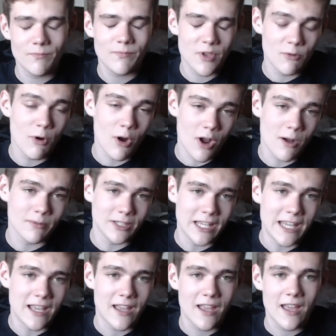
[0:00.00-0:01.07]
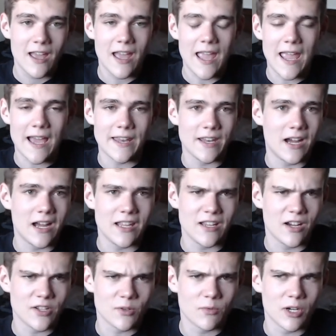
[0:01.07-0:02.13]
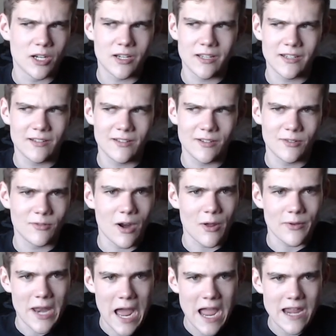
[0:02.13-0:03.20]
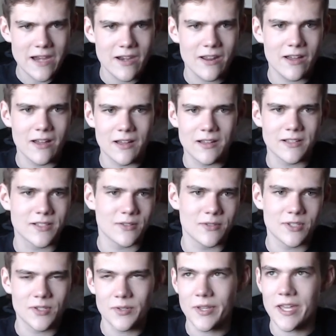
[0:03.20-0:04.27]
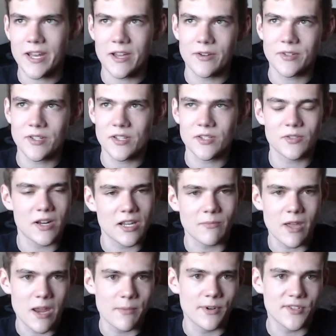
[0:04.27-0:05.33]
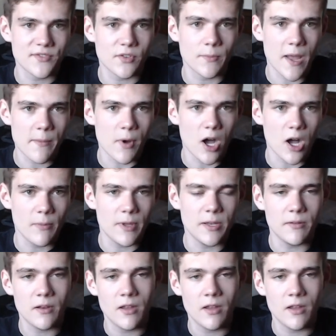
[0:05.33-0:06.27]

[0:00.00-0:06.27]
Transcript: he woke up late, and he got to work at around 9. So until then, I was just shredding papers for my mom, and